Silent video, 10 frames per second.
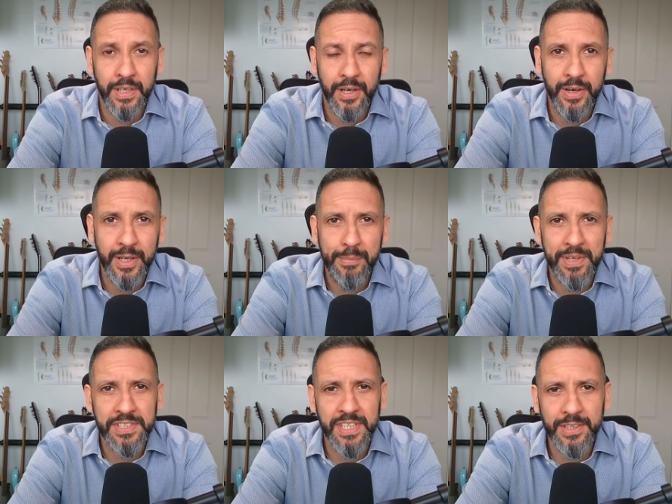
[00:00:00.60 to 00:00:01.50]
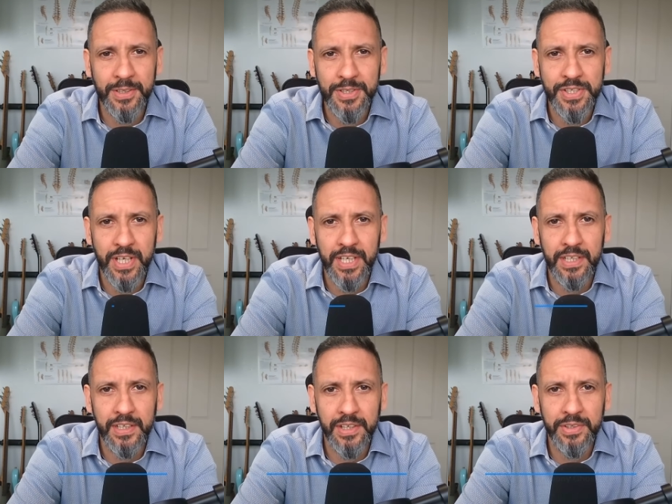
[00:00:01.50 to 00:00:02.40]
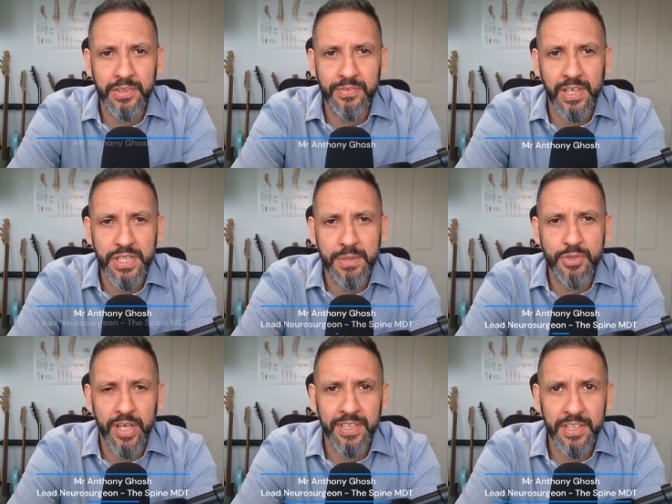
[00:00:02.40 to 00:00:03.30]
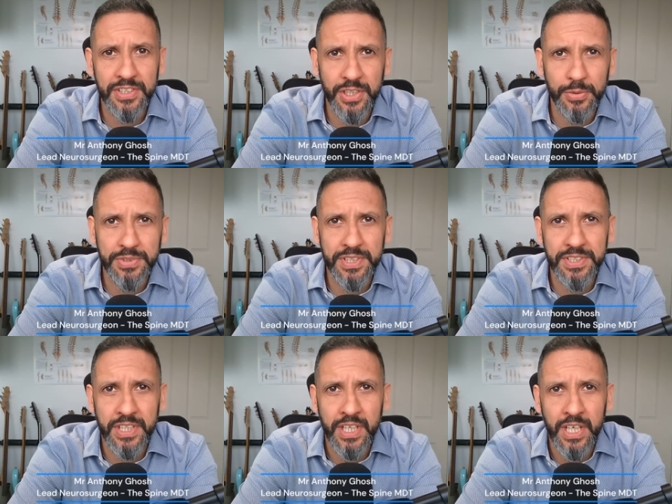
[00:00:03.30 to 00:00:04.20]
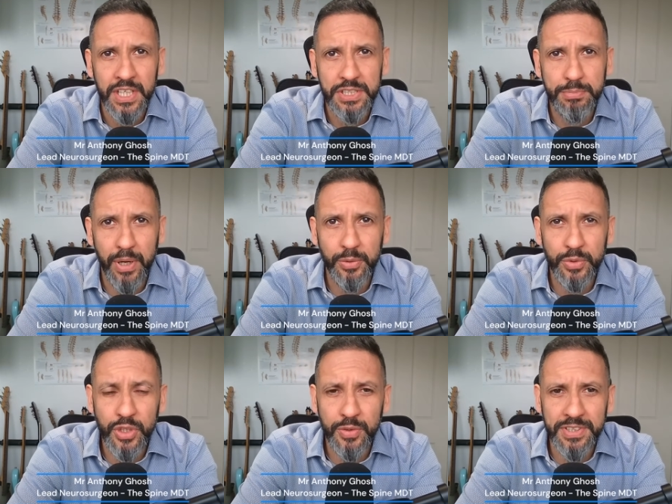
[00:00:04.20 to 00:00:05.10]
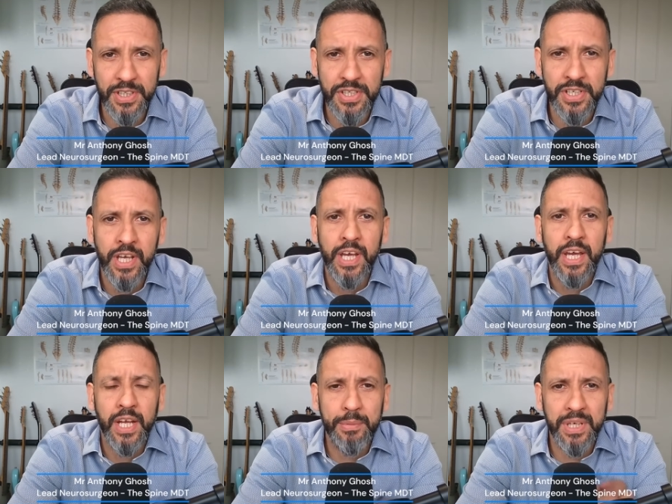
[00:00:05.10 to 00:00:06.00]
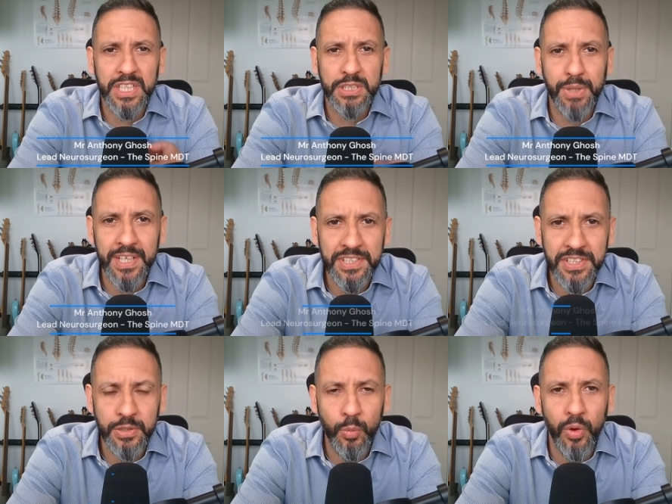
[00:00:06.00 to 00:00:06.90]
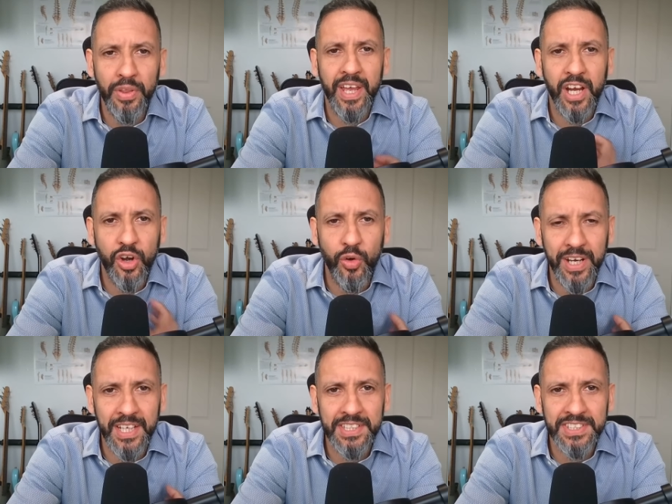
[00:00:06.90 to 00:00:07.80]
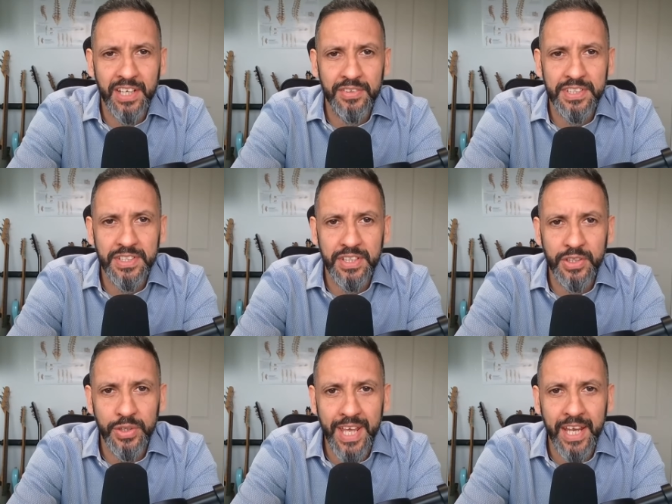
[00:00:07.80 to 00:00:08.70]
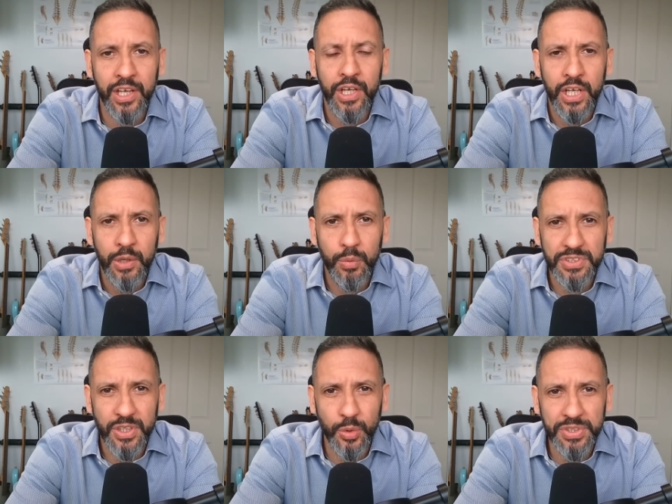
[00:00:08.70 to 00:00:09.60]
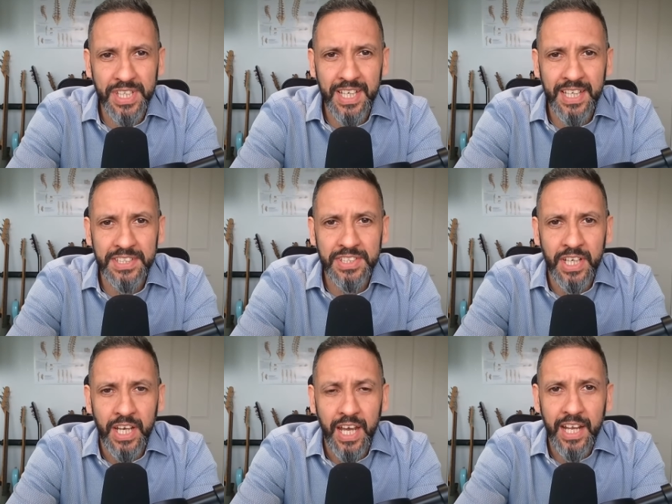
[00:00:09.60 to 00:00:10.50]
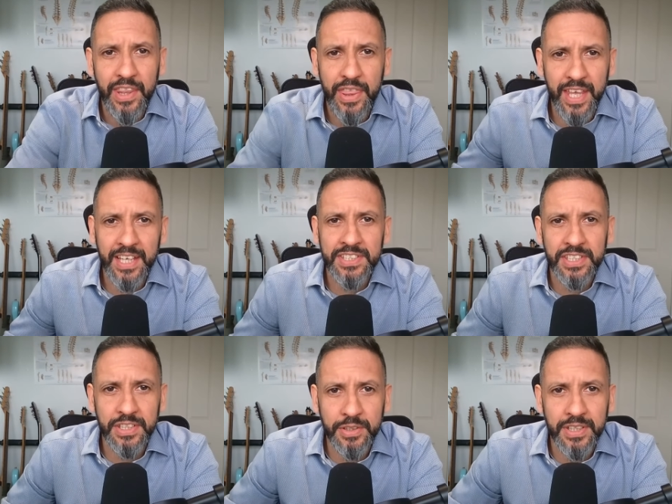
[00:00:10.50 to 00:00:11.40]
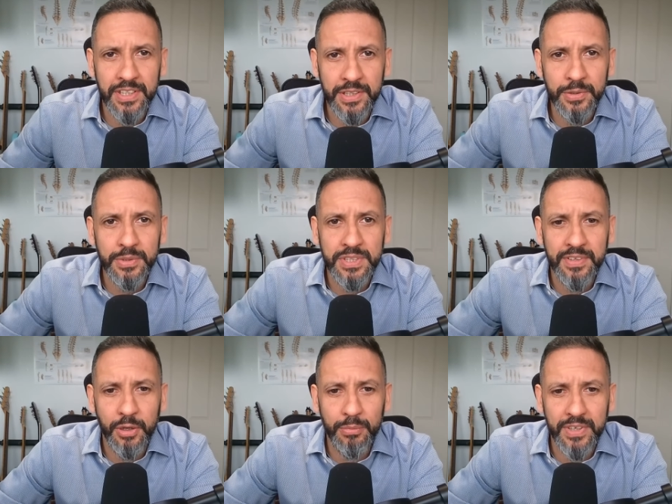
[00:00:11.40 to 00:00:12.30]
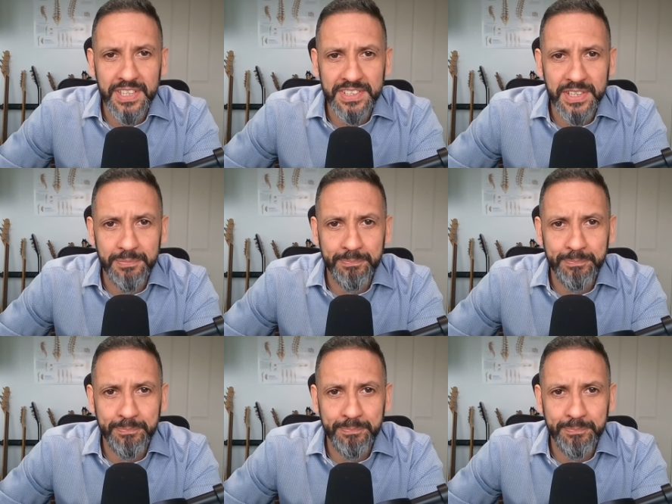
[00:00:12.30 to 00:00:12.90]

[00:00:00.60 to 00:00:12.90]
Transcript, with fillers: Hi, I'm Anthony Ghosh, a London Fellowship-trained consultant spinal neurosurgeon, and I'm going to explain to you what that cracking sound is in your neck, what's causing it, and things you can do to help fix it.